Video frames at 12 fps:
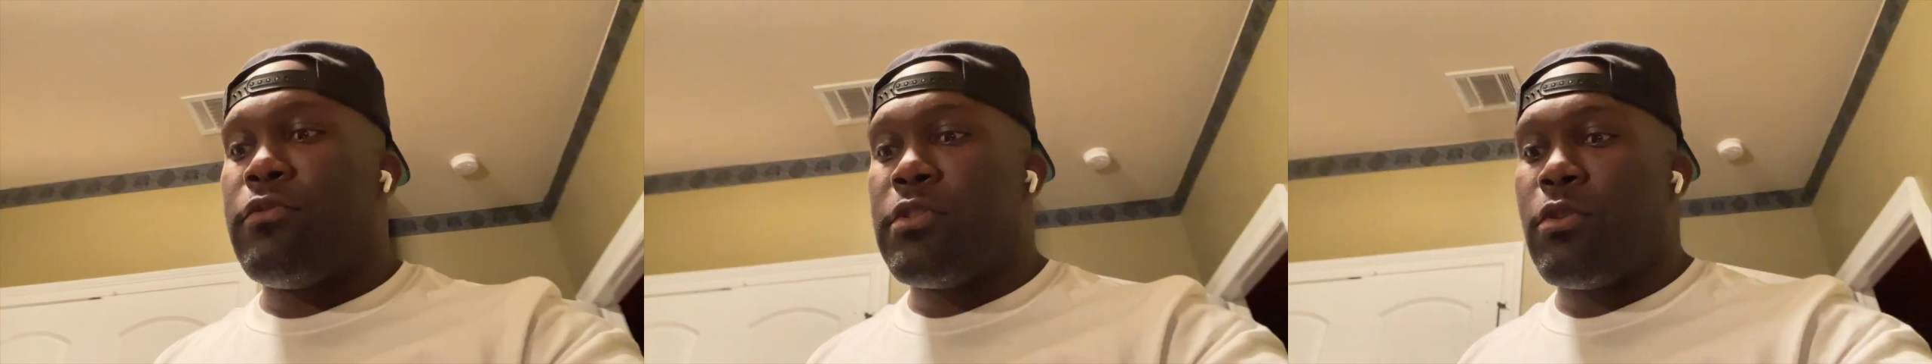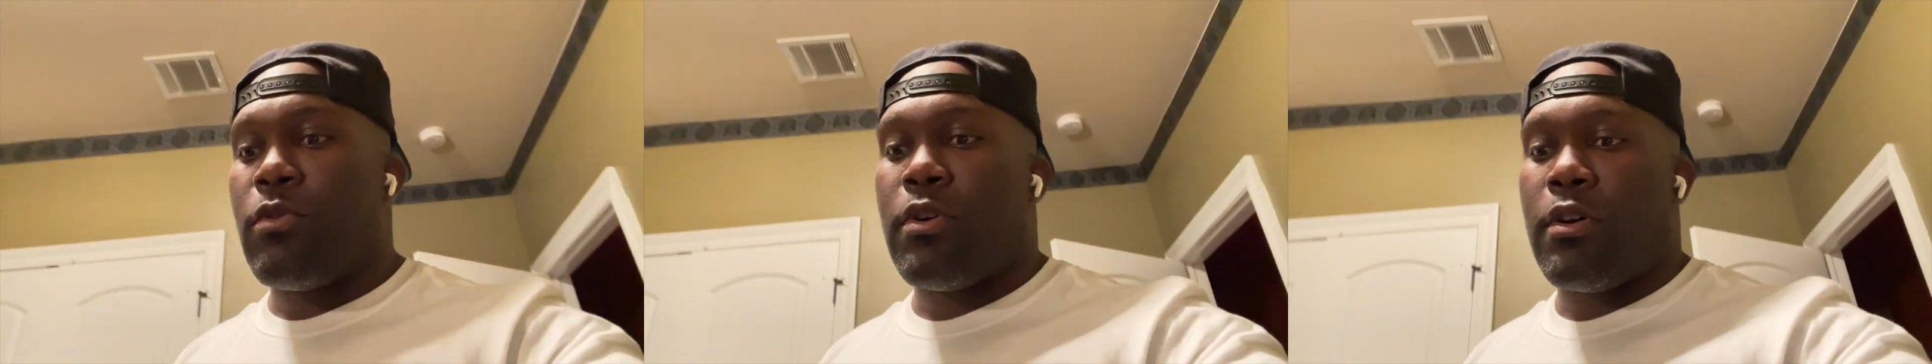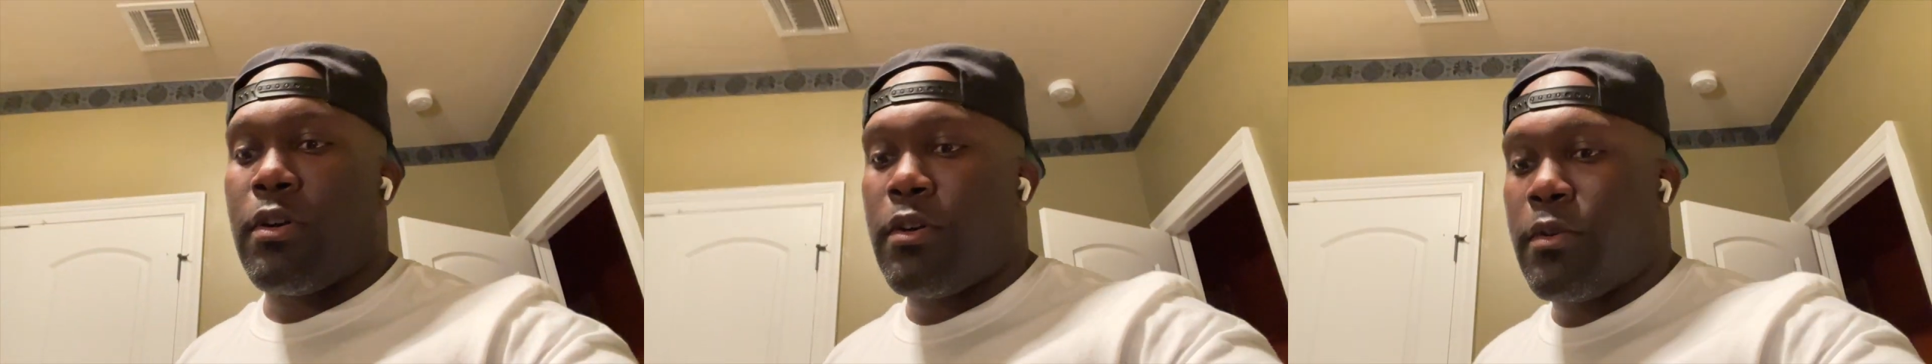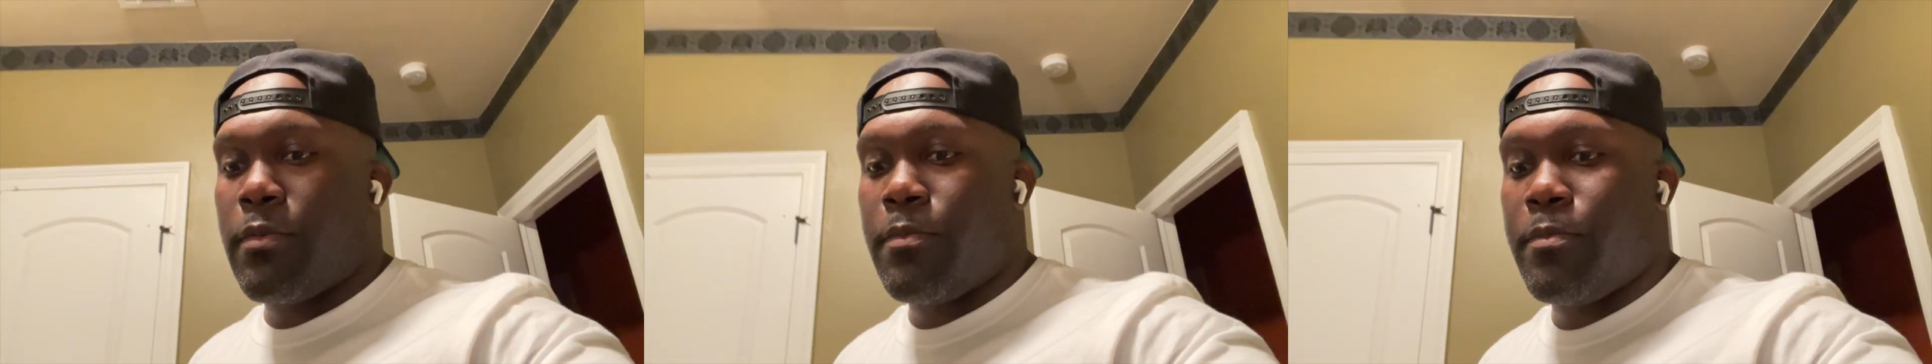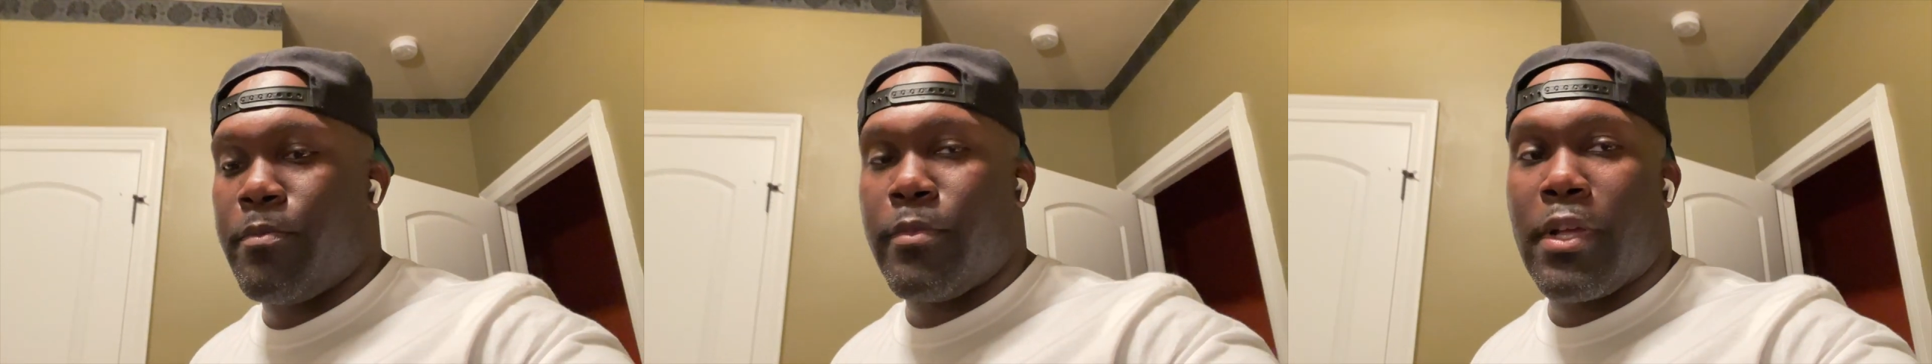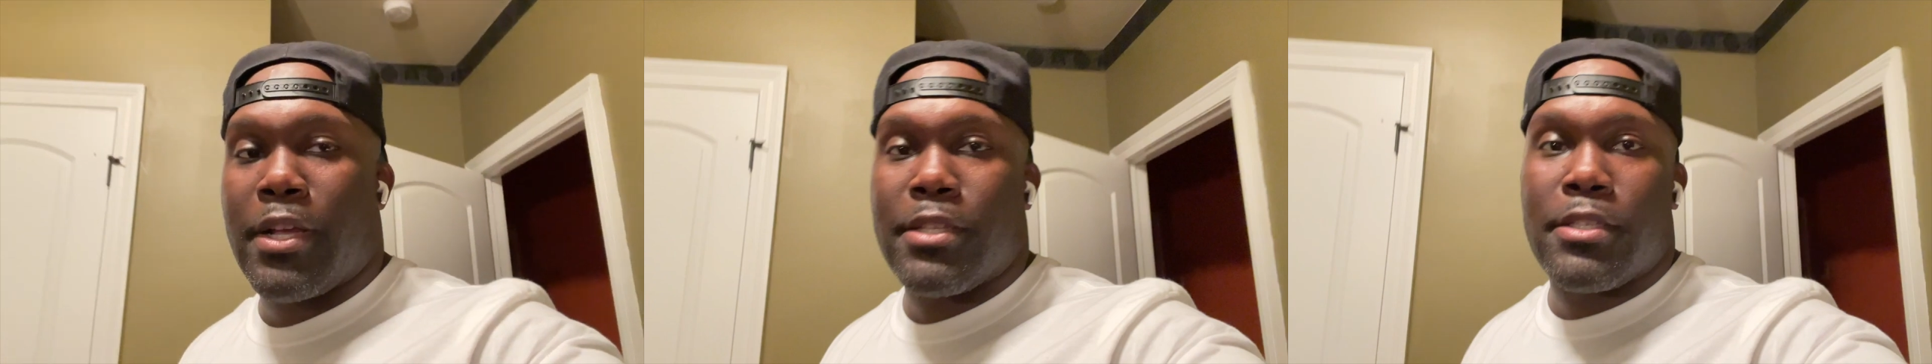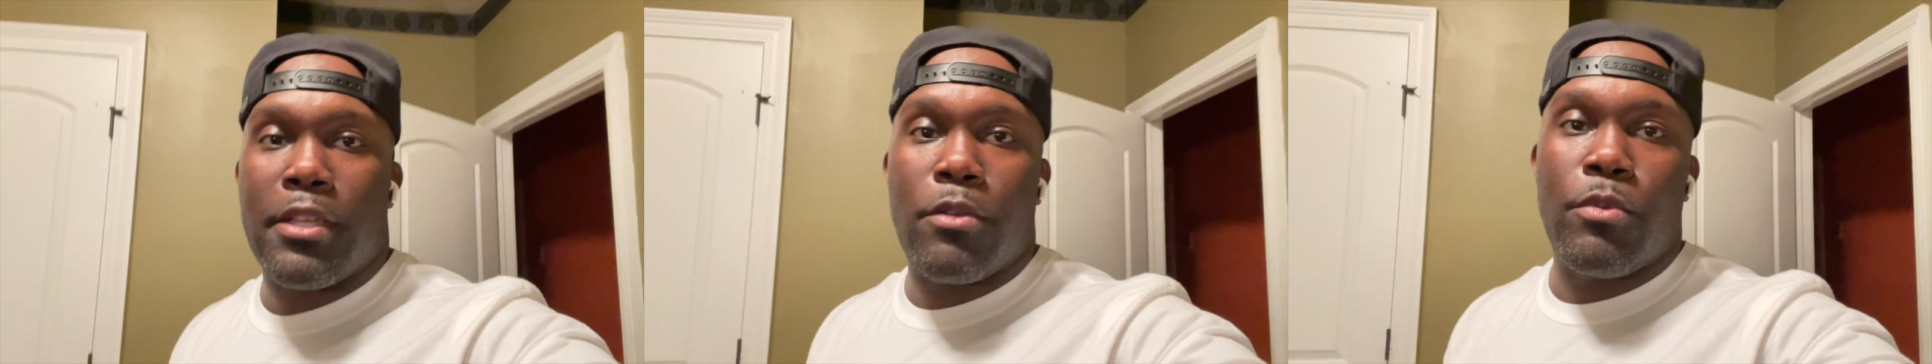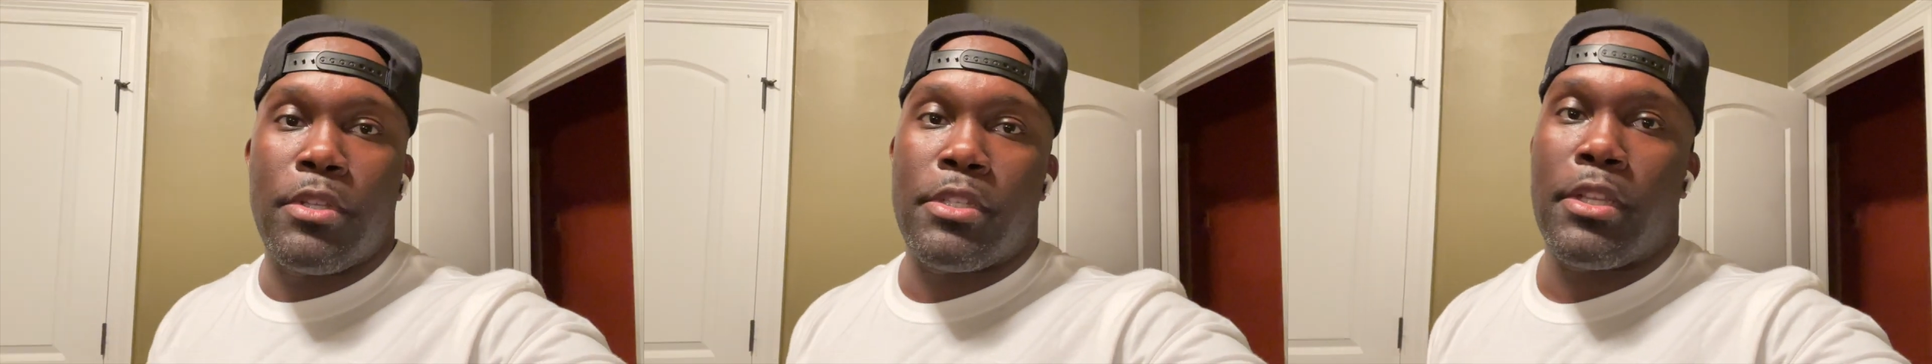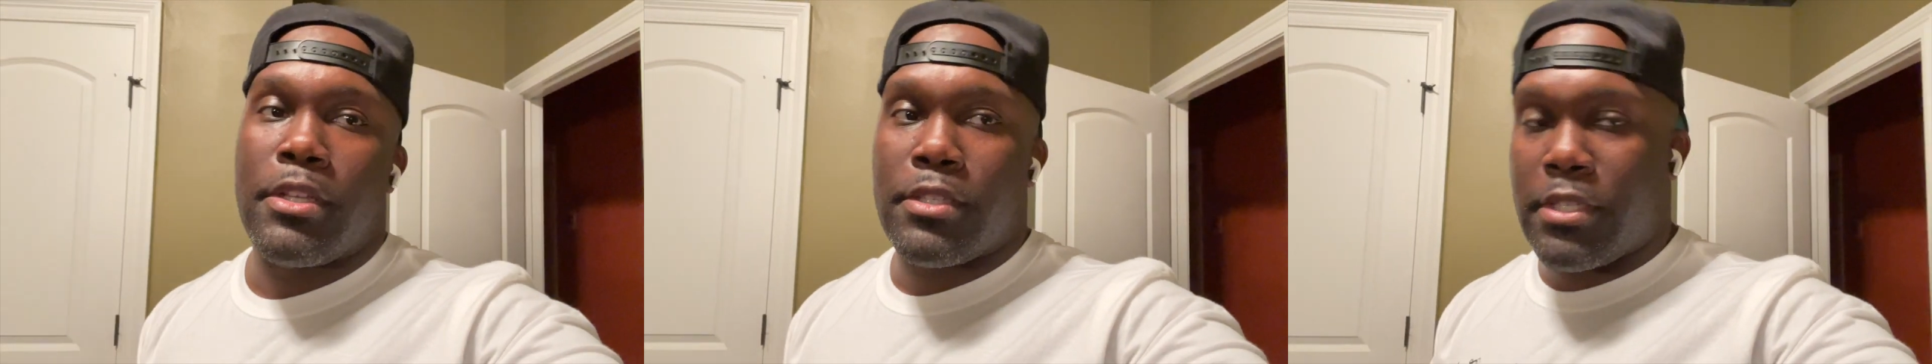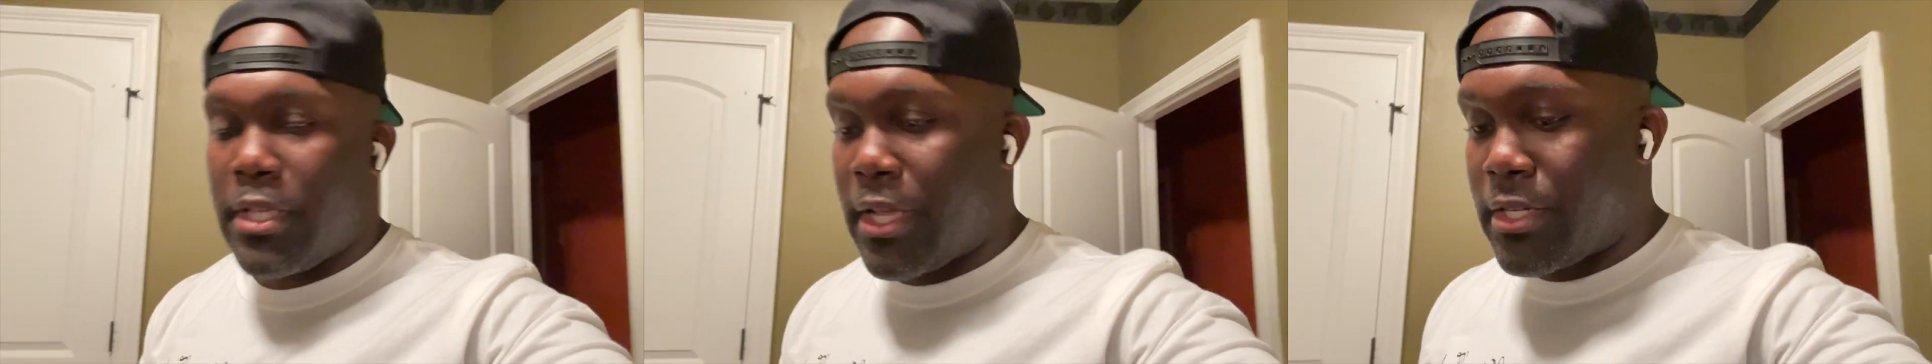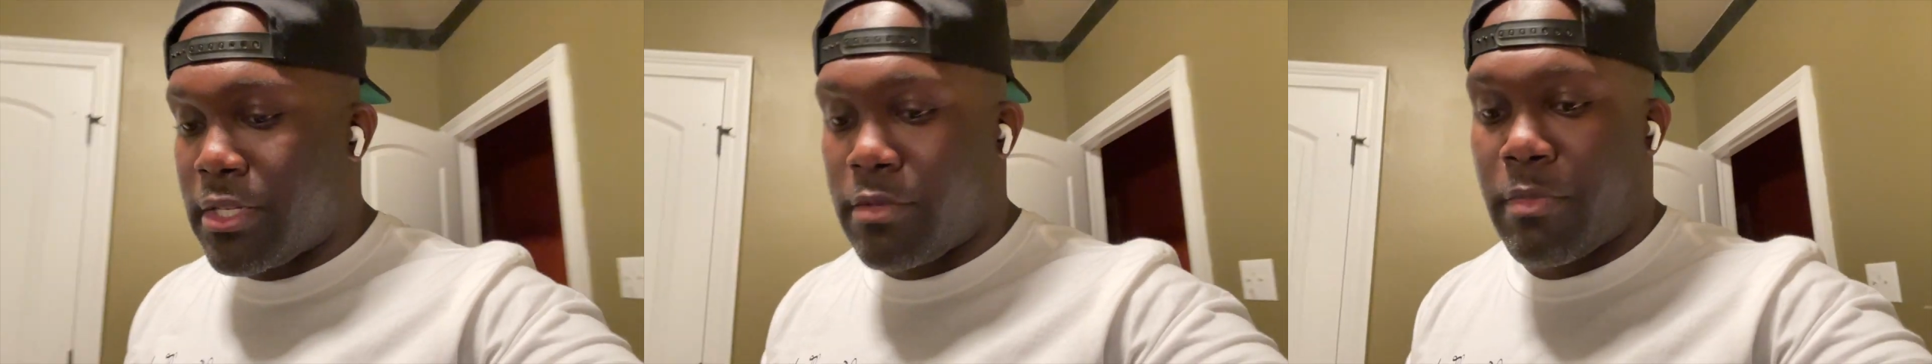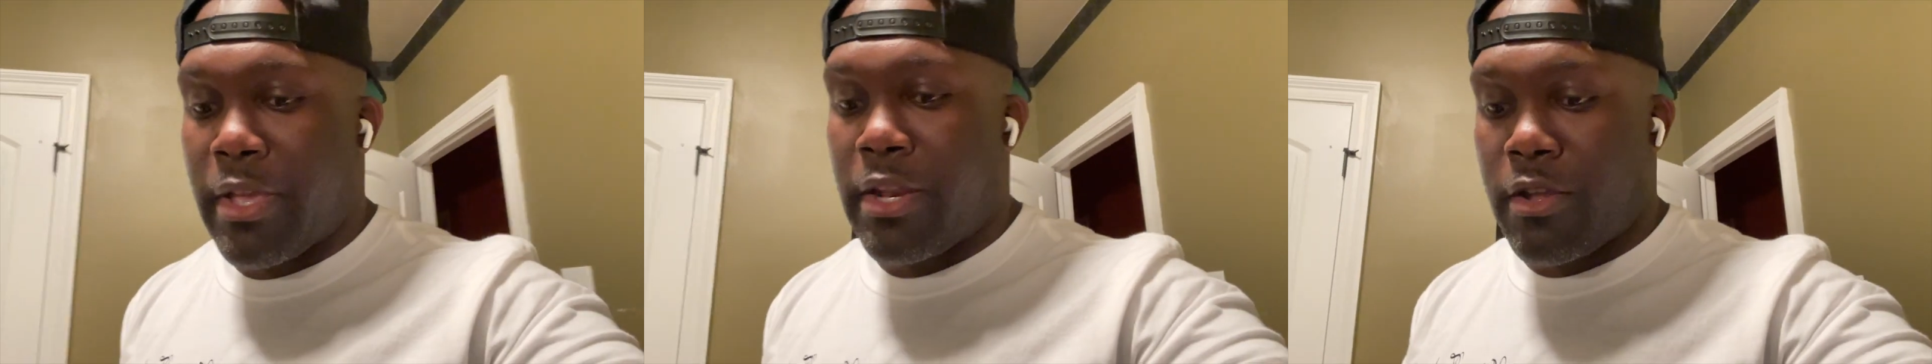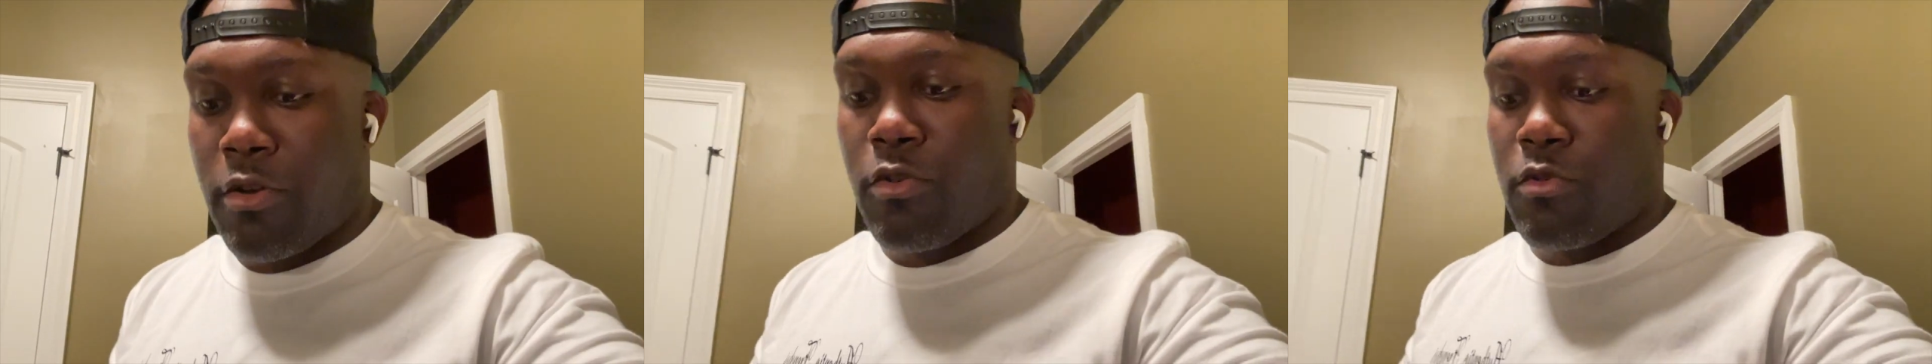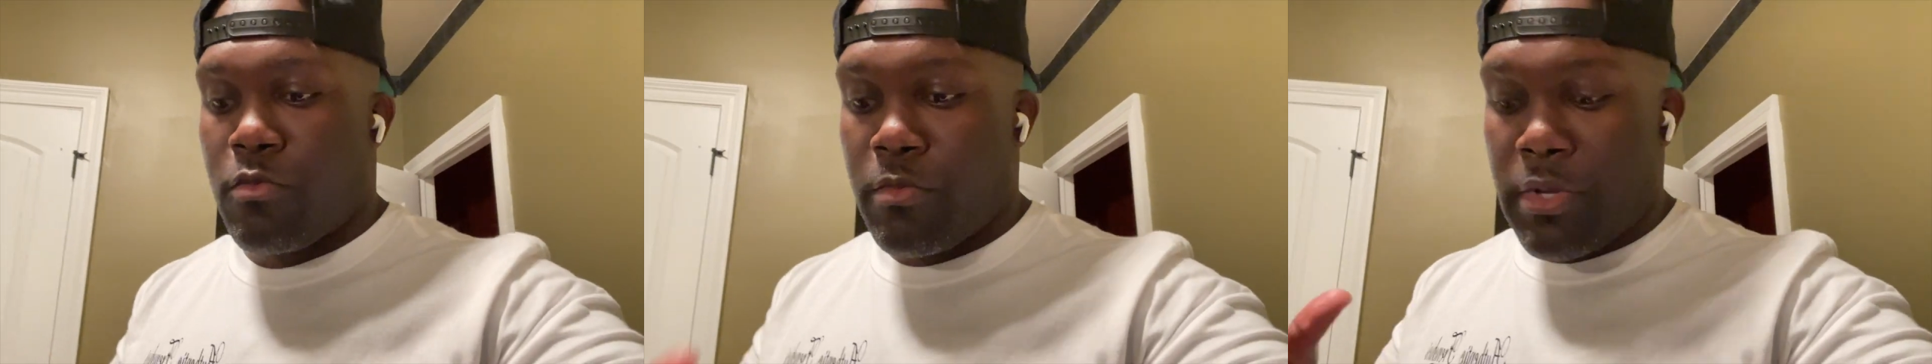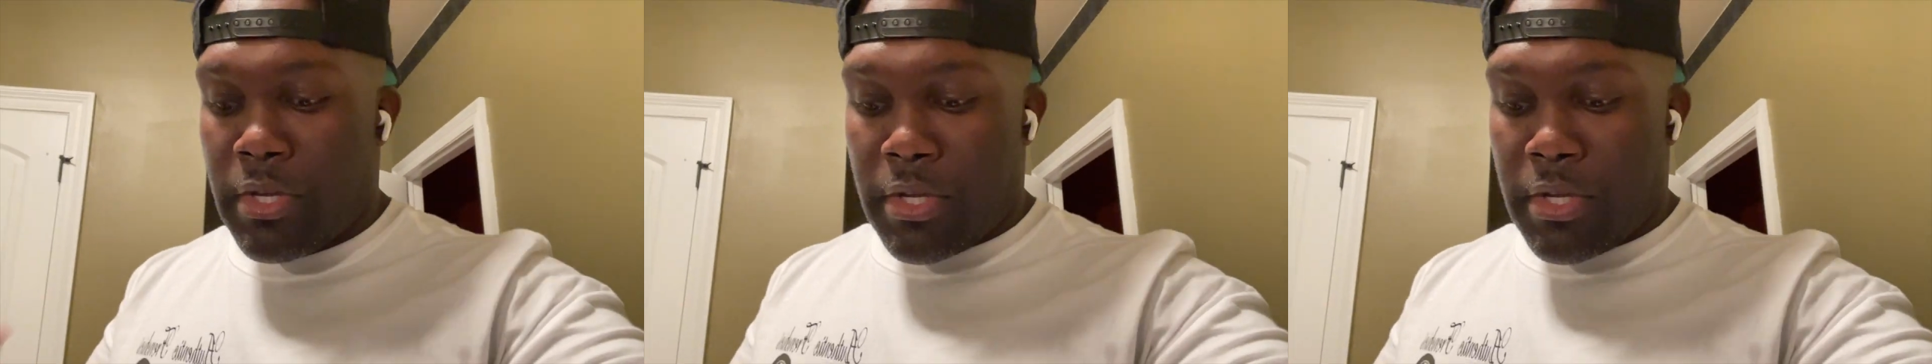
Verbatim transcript: So, uh, like I said, we shall see. I just made it home.